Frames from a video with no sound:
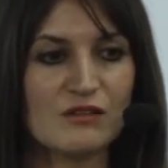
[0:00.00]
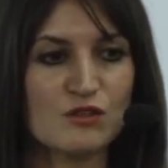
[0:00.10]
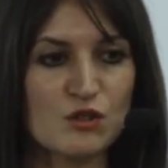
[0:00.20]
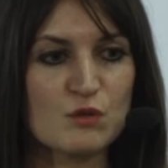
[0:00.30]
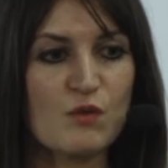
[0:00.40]

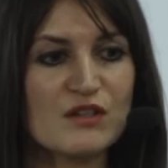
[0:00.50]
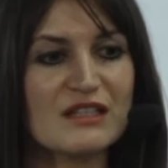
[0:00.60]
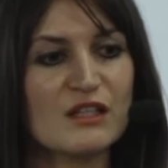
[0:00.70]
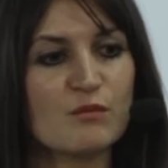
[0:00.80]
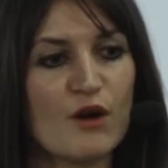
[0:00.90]
just what's
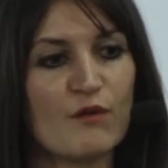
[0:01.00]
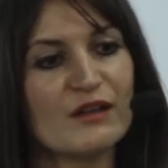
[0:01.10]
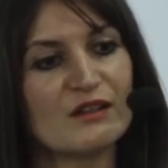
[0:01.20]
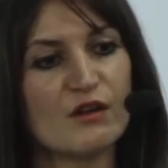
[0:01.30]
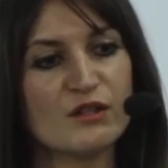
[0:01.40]
in your
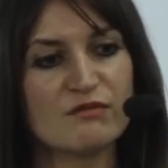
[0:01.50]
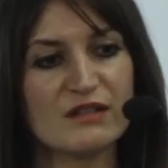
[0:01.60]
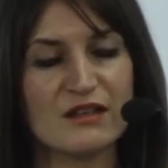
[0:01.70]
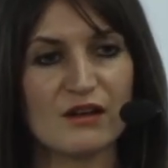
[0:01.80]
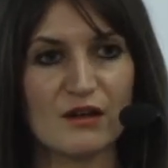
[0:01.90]
profit and loss
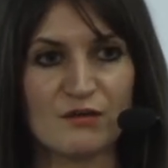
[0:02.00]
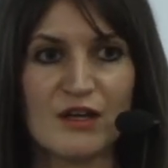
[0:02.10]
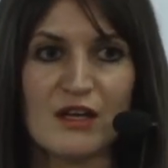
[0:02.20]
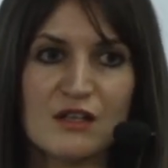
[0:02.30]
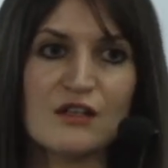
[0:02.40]
reserve.
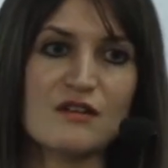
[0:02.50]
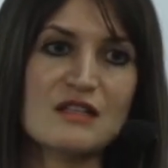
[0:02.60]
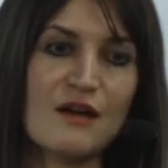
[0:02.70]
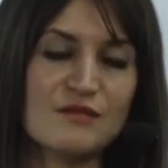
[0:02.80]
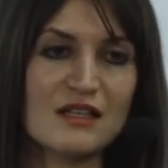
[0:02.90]
You're going
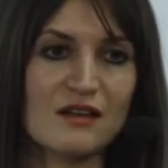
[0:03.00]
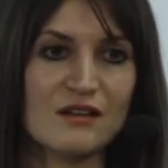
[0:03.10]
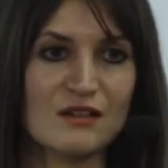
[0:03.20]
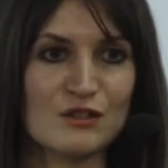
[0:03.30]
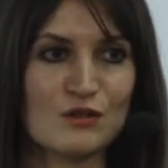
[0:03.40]
to have
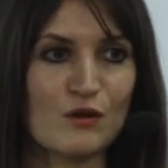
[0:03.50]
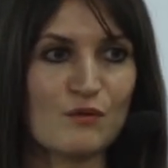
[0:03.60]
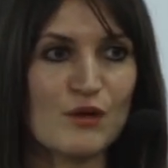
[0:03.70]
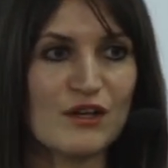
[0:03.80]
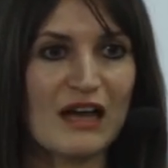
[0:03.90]
to sort
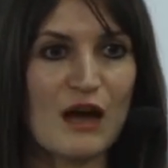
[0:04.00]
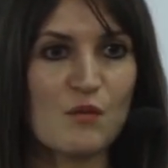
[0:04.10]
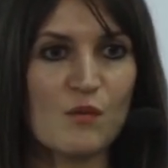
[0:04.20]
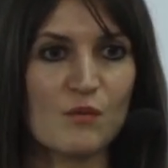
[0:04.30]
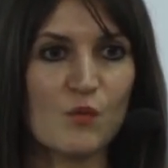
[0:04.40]
of work out
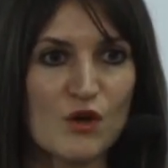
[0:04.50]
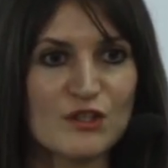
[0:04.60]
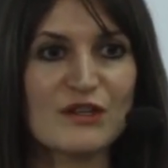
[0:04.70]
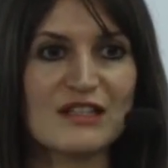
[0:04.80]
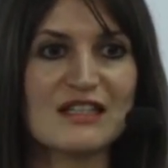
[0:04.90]
what
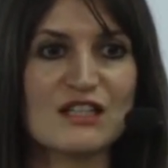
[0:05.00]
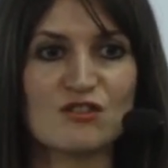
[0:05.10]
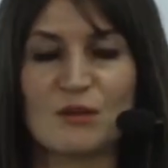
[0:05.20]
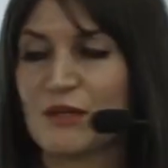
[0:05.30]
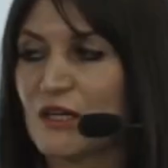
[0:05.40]
you can
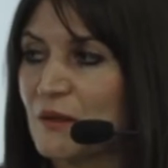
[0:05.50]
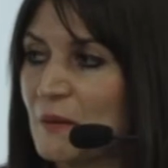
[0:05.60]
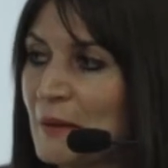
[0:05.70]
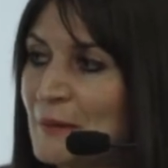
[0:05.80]
distribute.